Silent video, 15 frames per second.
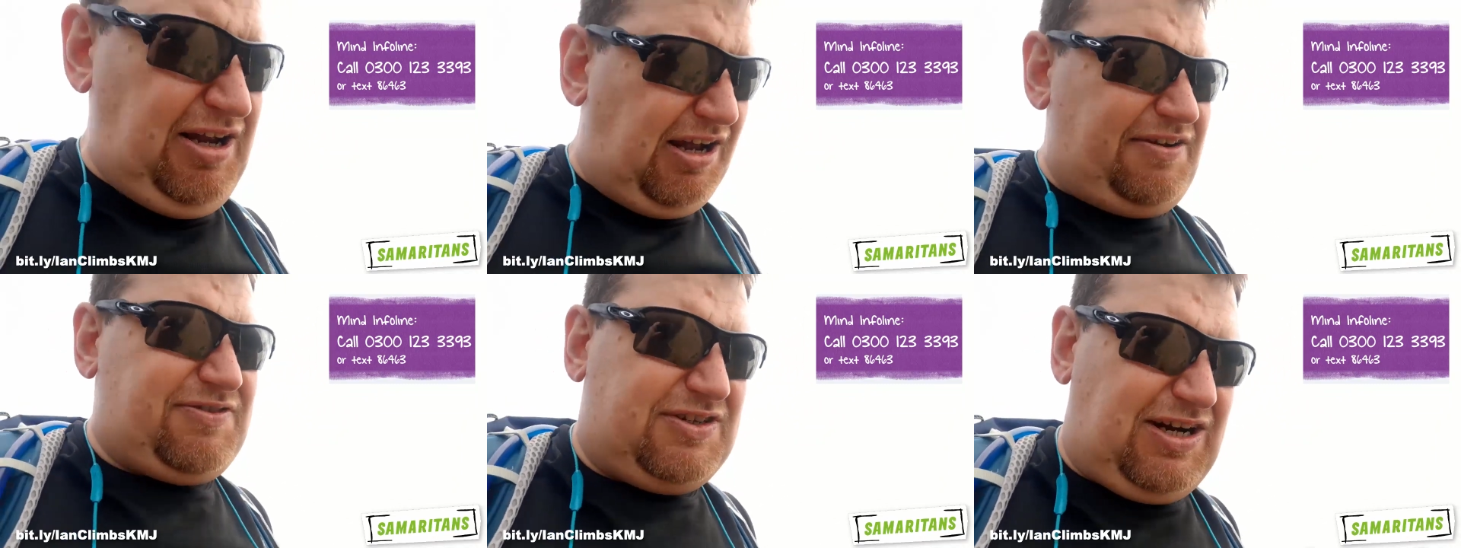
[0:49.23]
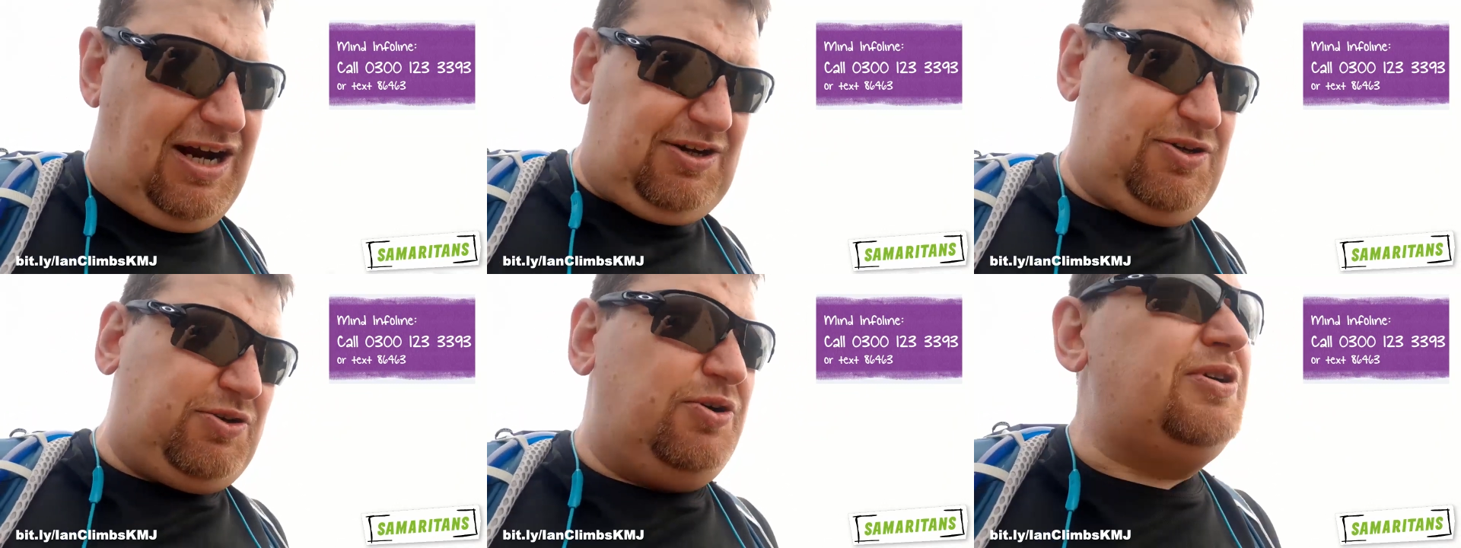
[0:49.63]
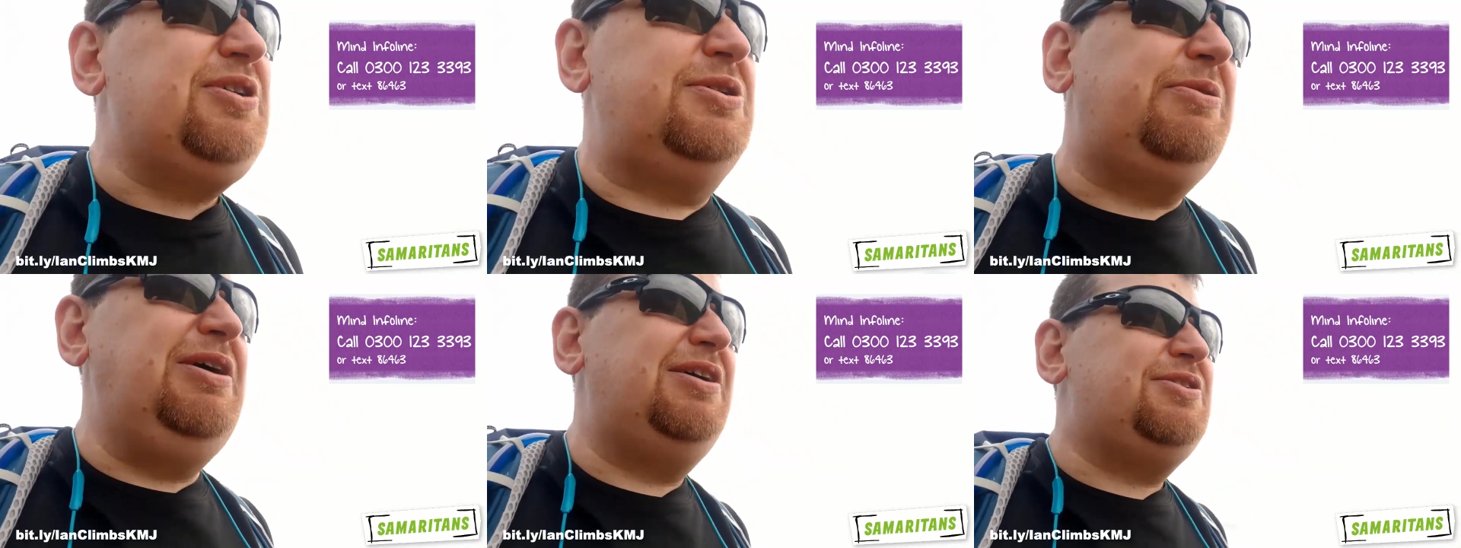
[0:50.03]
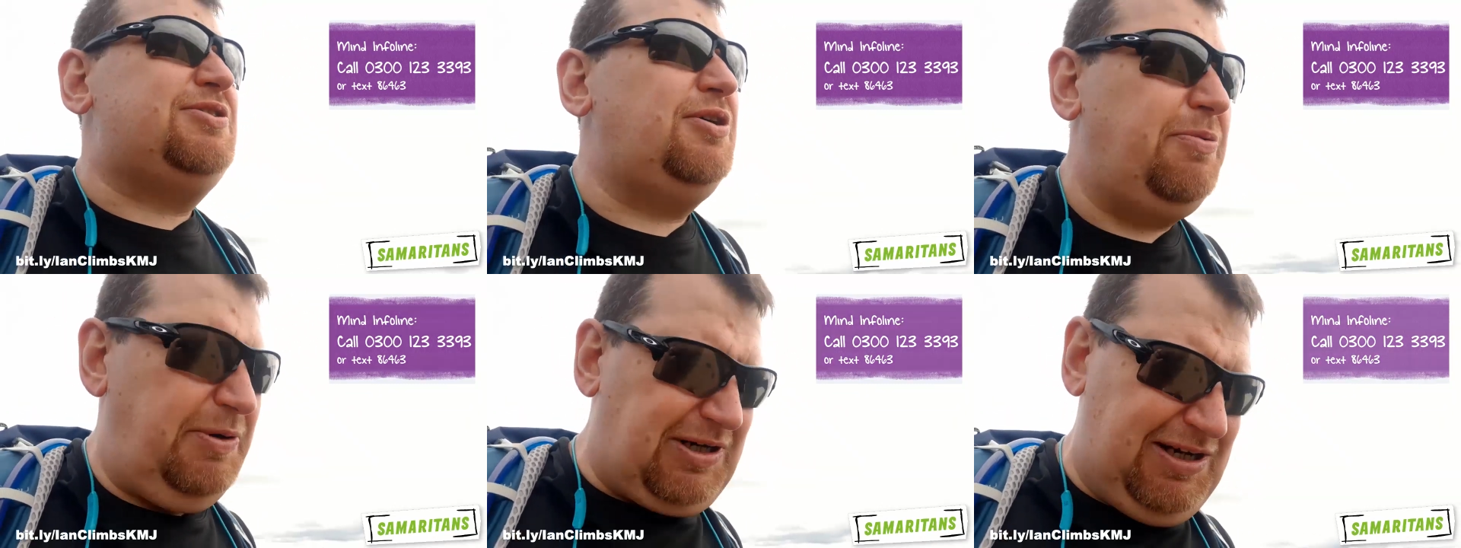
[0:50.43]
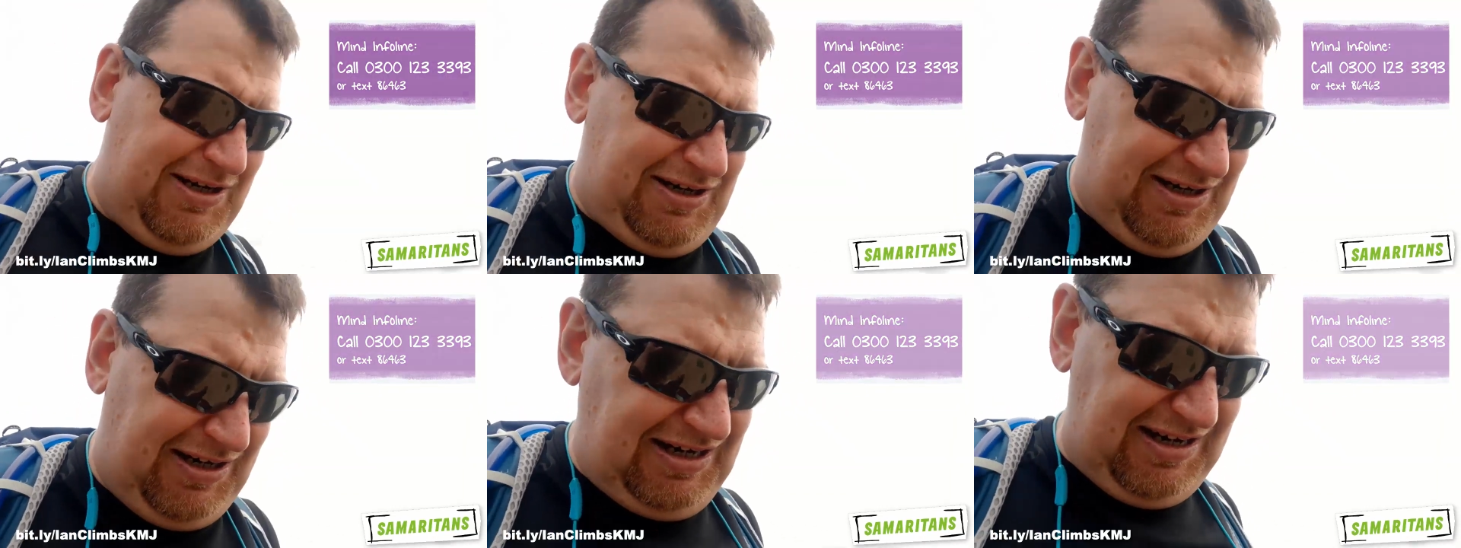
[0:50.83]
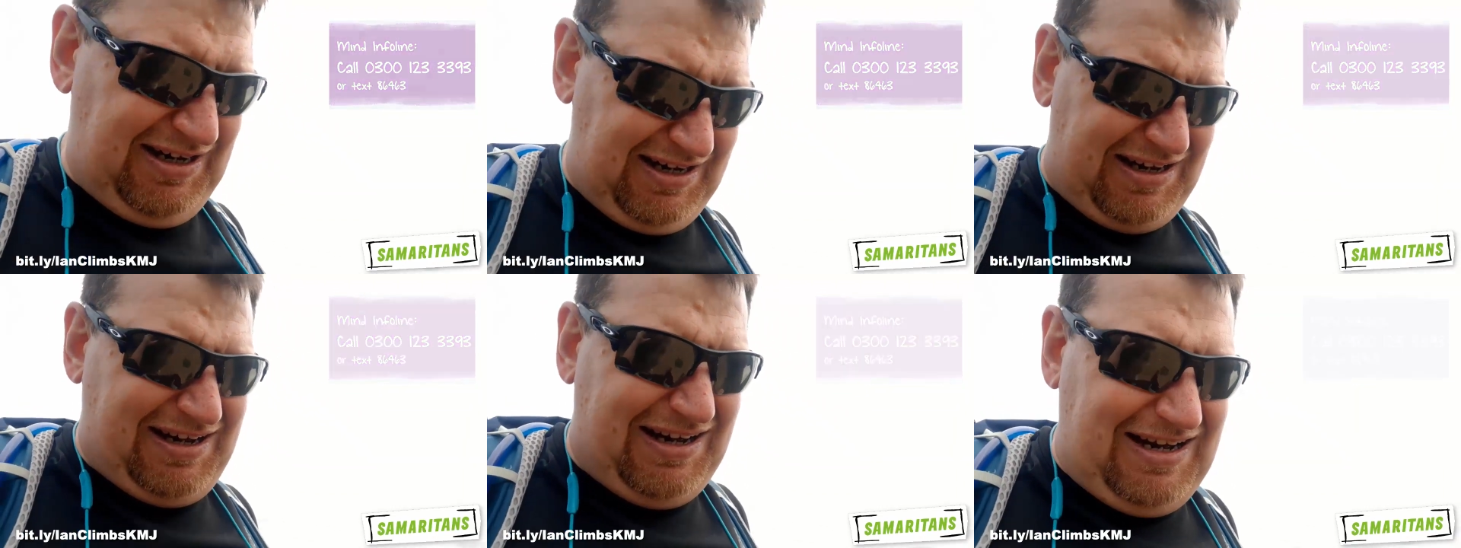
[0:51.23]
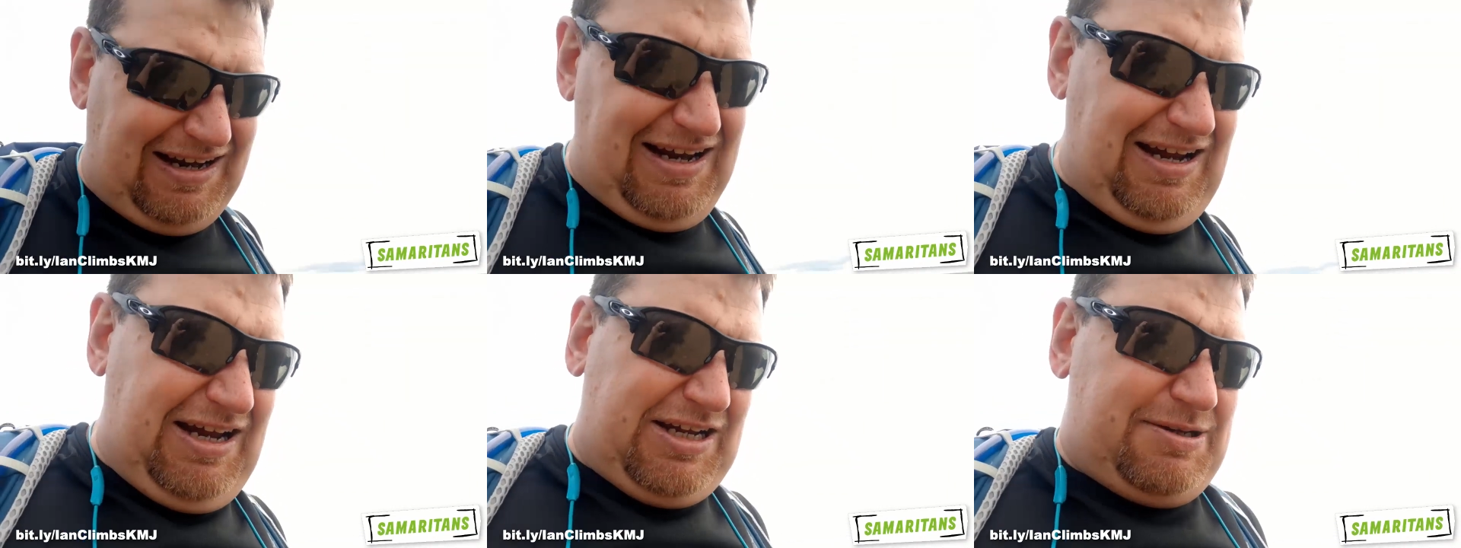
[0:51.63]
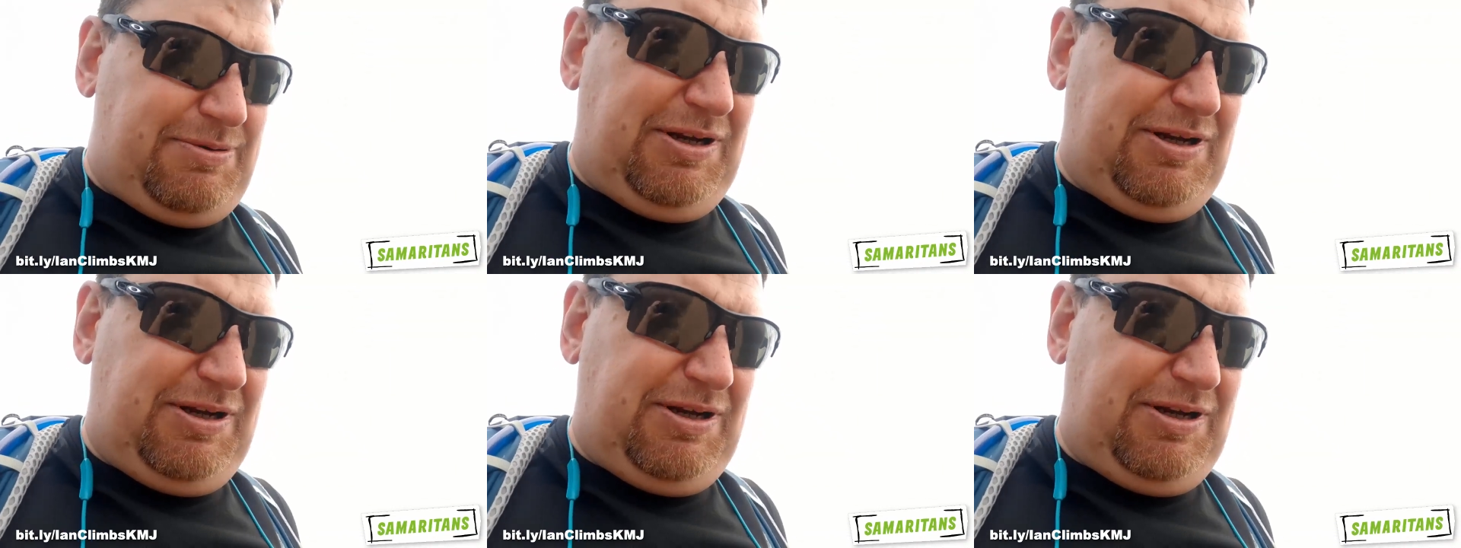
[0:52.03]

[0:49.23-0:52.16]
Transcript: I started talking, so I ain't stopping. It's